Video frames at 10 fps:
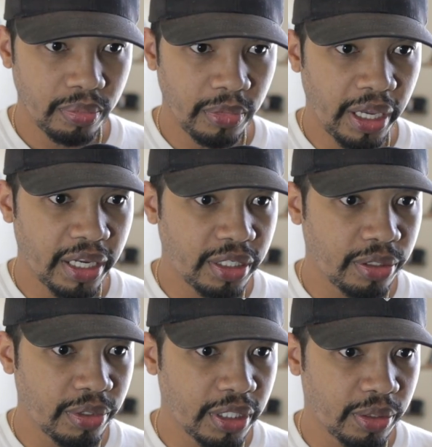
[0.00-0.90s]
Yeah, as
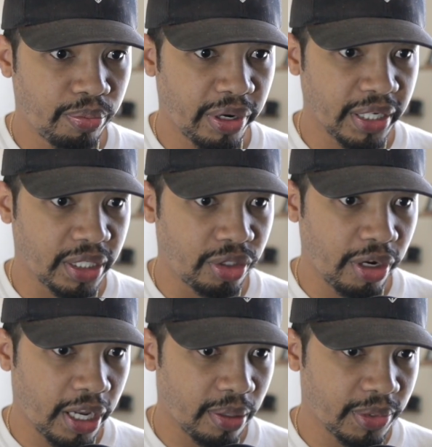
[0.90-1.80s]
soon as price
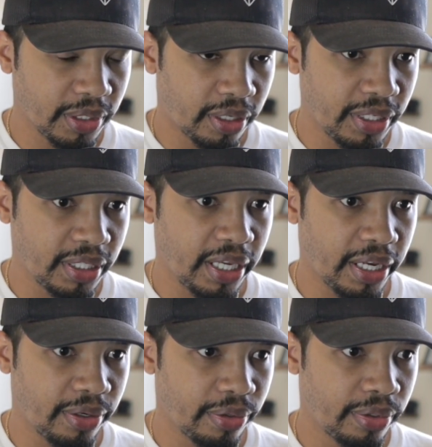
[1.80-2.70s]
dropped on this
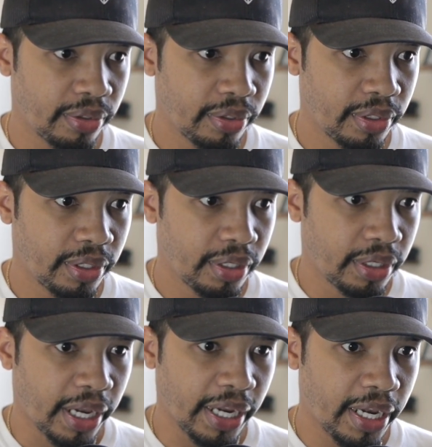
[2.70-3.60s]
candle,
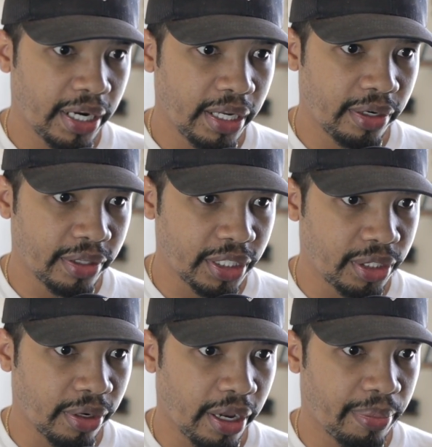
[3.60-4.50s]
I got in on this
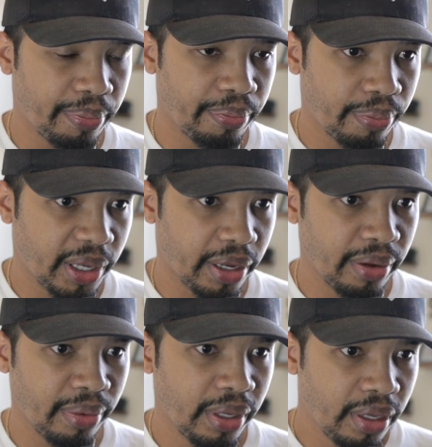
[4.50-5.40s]
drop. Okay.
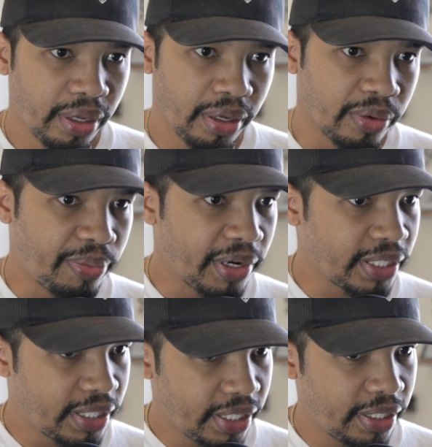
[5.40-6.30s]
What
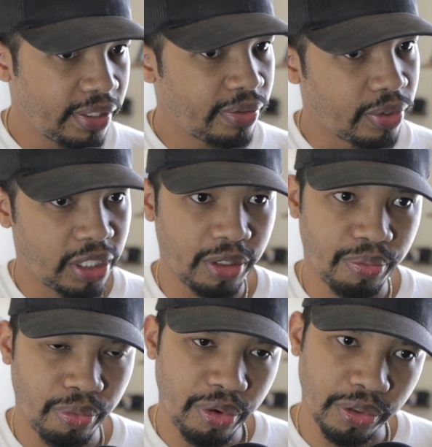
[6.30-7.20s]
price did was it
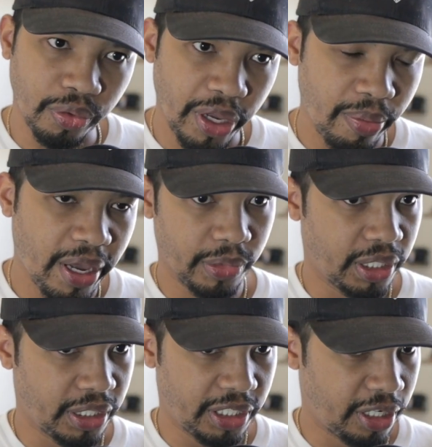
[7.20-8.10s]
pulled way back,
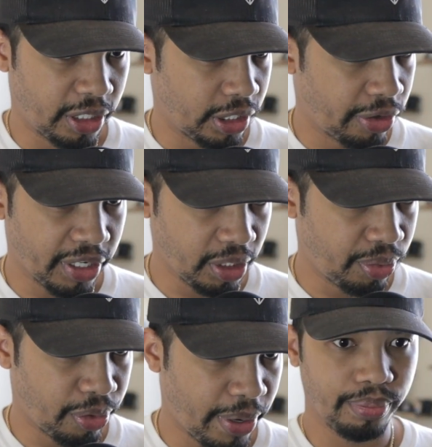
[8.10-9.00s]
just did a crazy
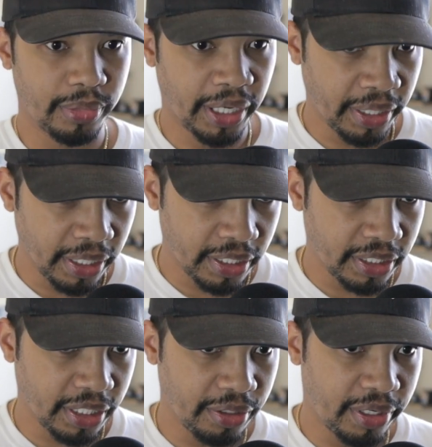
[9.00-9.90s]
pullback, and then
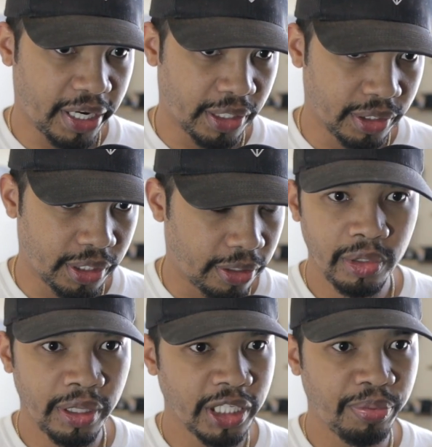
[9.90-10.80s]
continued down. So
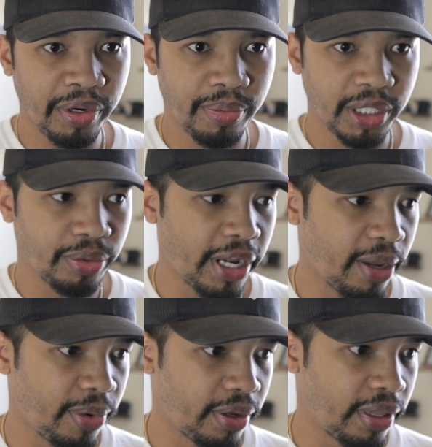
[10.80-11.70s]
that's pretty much what
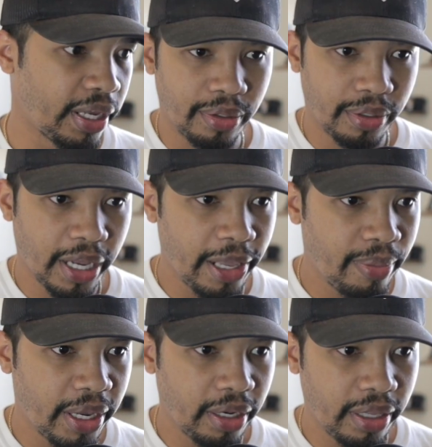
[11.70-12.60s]
happened on that. I ain't
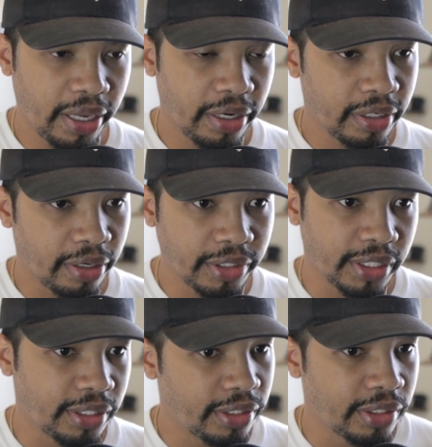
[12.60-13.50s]
mad at that. I was
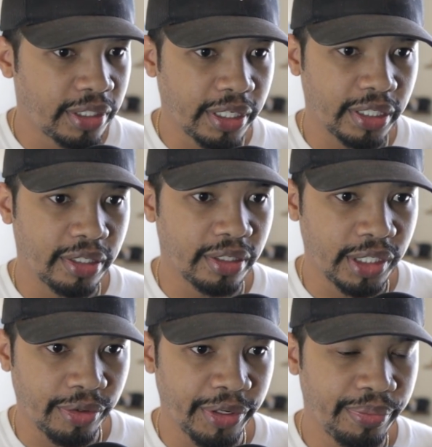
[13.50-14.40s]
just sticking to the
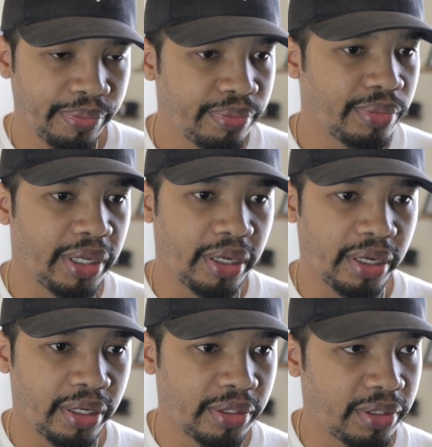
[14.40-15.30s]
script.
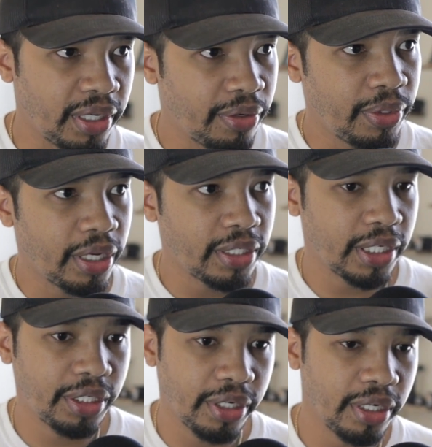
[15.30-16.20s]
And yeah, we lost
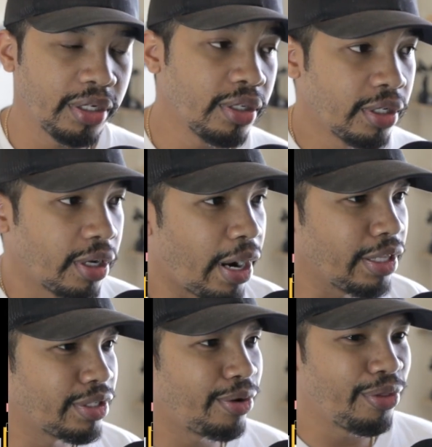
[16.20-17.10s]
that trade. All right,
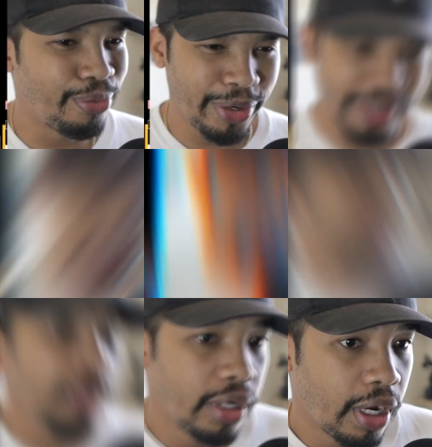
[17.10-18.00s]
let's go to the winner.
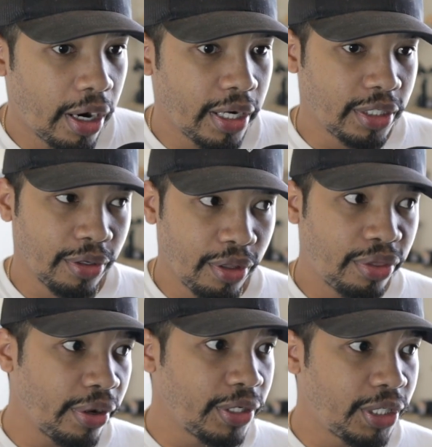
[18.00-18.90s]
All right, so the
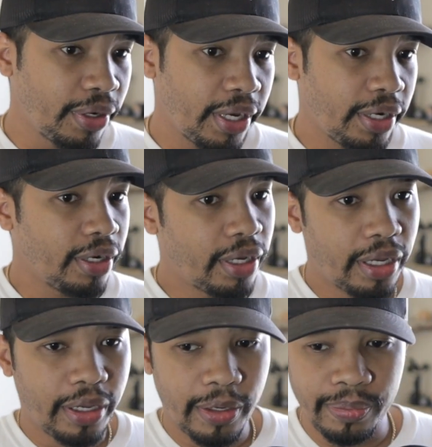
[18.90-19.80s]
third trade,
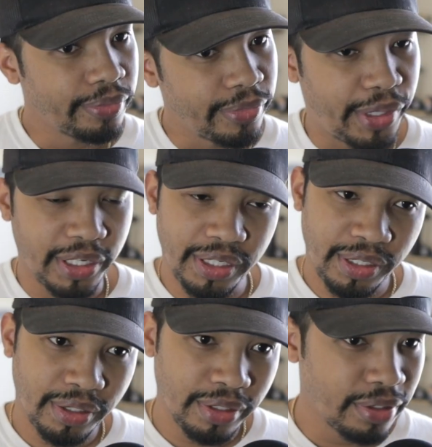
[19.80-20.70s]

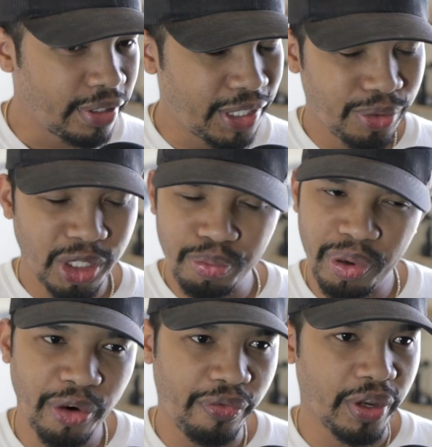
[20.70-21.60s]
this was
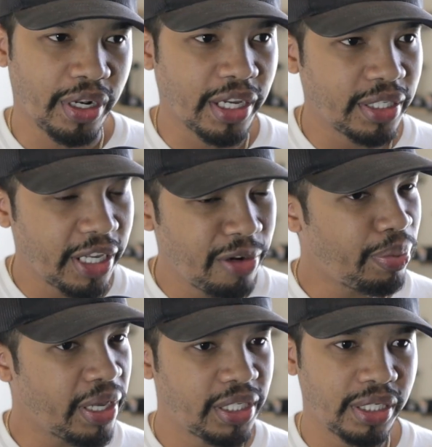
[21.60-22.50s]
perfect. I stayed
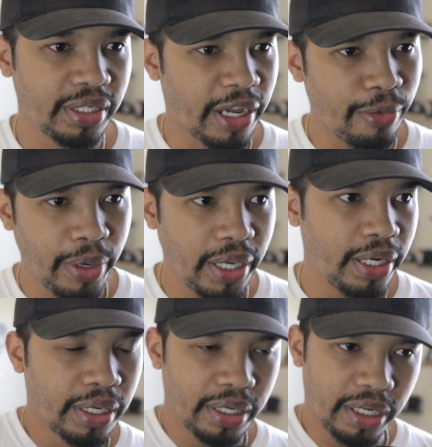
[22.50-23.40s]
patient, I
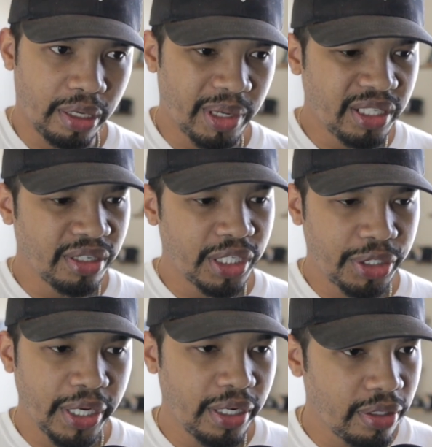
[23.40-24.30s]
waited. I took the
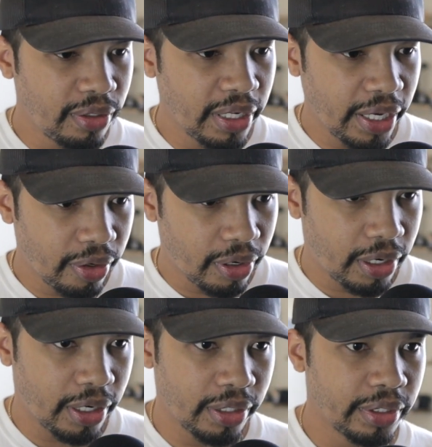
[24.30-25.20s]
trade a little later
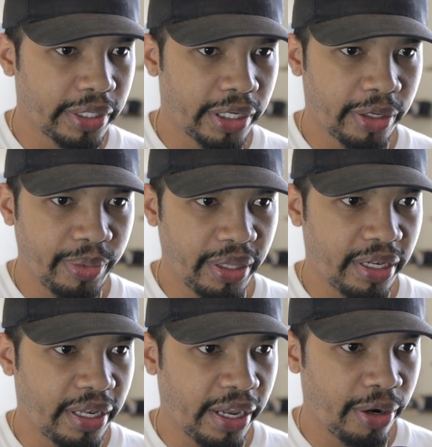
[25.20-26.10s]
on in the
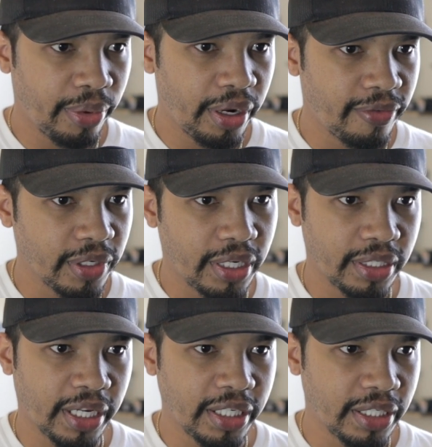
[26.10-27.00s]
day or whatever,
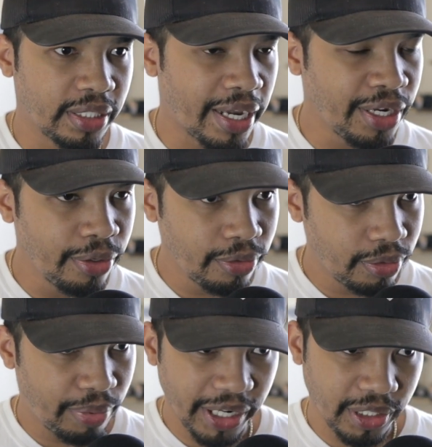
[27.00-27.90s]
because I knew
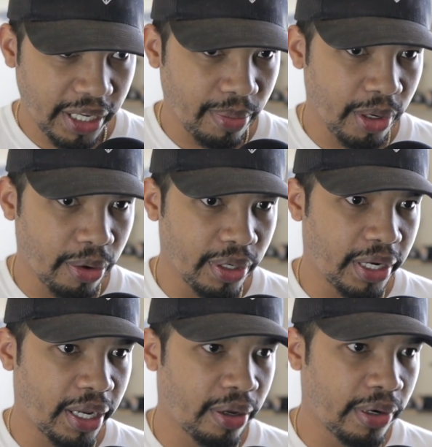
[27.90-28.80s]
price kept going
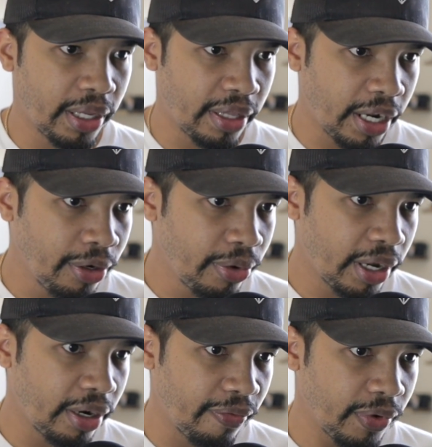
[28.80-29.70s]
down, and then I knew it
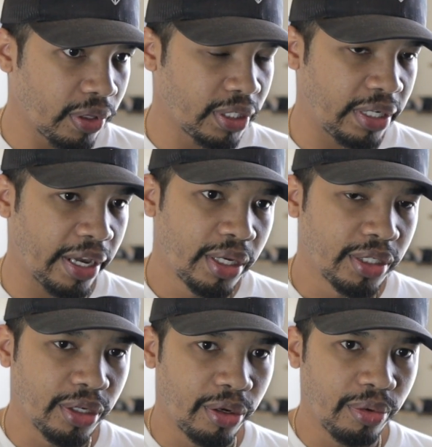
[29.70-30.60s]
had to fill this gap.
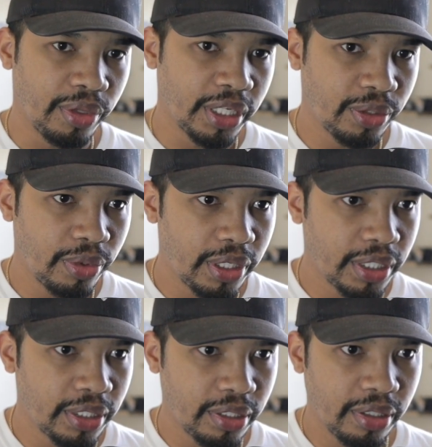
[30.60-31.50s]
So this
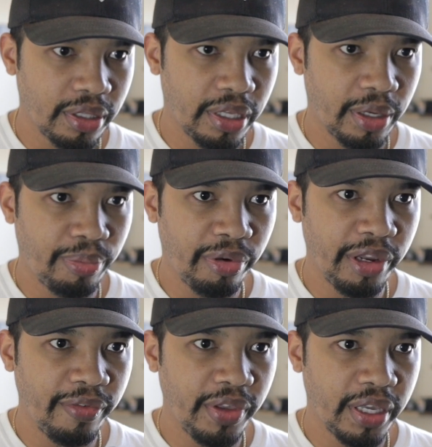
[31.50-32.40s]
was the
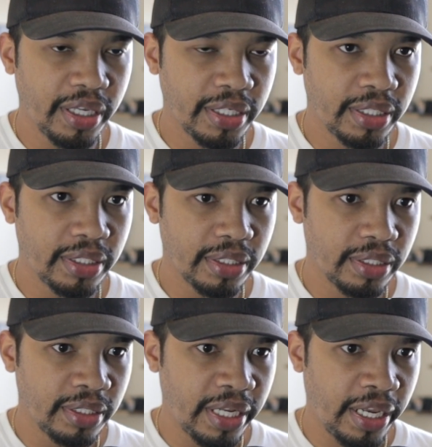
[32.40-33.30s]
previous
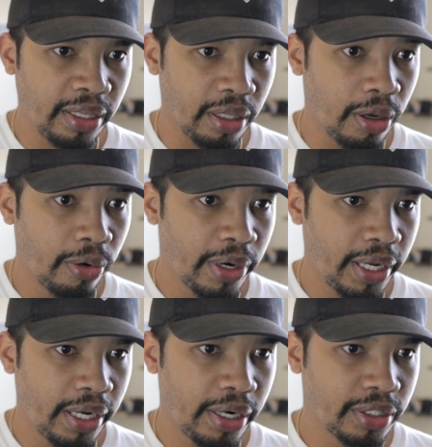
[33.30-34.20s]
day low
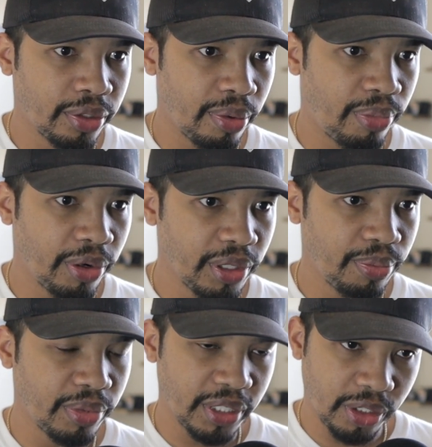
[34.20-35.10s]
right here. So
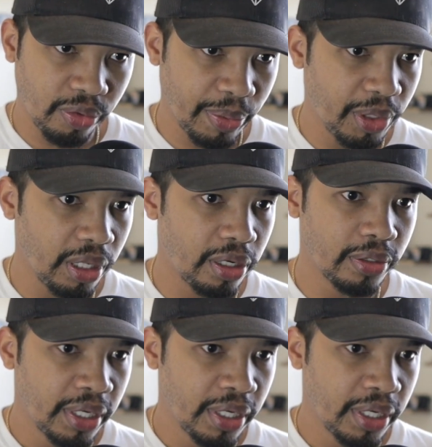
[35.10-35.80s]
it swept the lows,